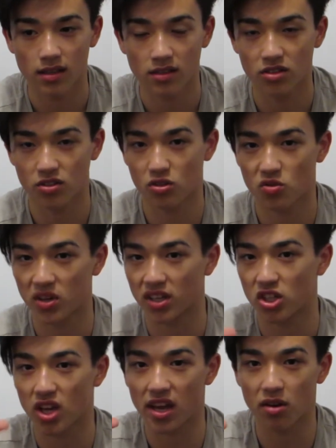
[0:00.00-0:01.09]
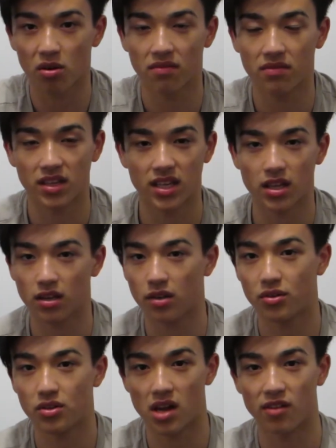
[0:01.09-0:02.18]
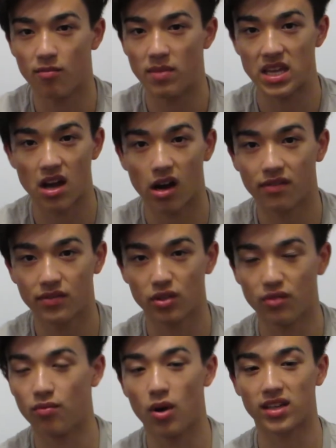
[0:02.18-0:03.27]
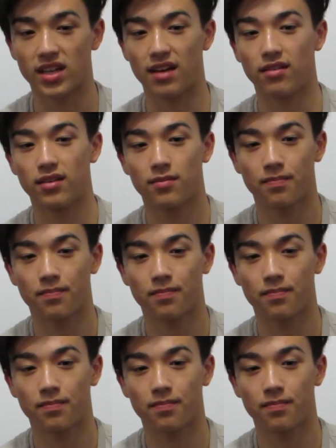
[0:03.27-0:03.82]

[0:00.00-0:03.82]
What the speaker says: to just drink a shake rather than eat a ton of meat after you've worked out.